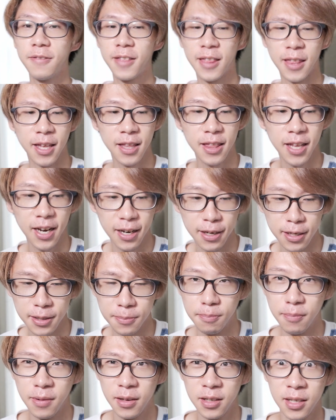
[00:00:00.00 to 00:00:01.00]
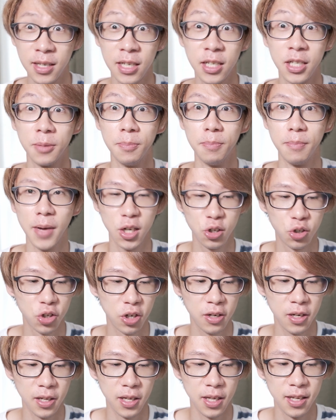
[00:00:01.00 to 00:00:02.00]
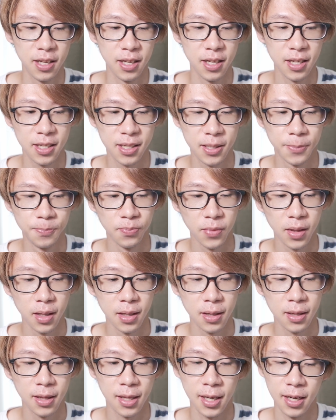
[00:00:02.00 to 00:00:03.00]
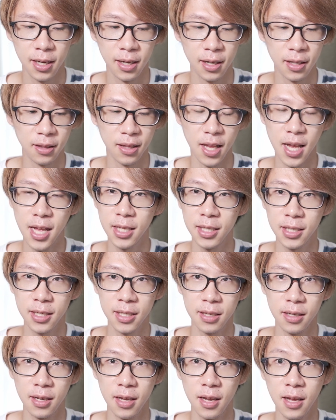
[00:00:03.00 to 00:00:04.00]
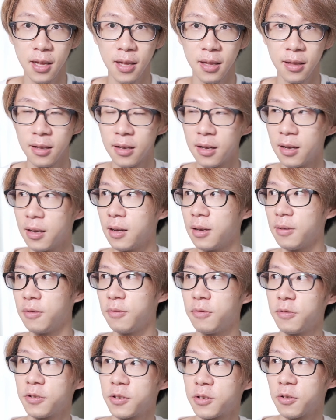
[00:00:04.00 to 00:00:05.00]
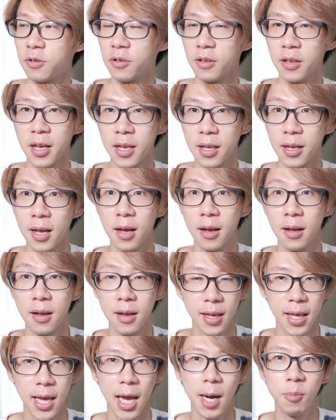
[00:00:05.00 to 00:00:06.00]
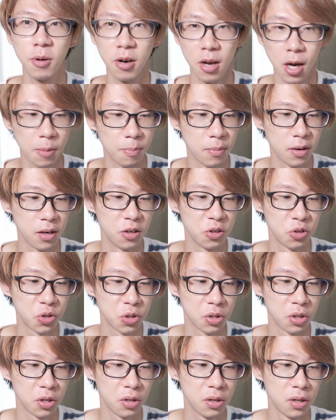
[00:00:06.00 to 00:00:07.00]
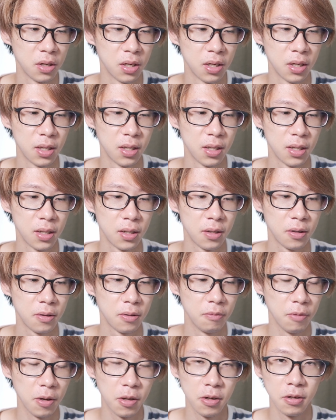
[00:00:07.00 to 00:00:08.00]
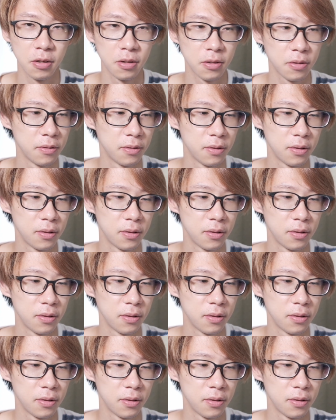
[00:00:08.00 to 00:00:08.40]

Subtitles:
thing that I need to mention is the lens and the sort of like camera combination will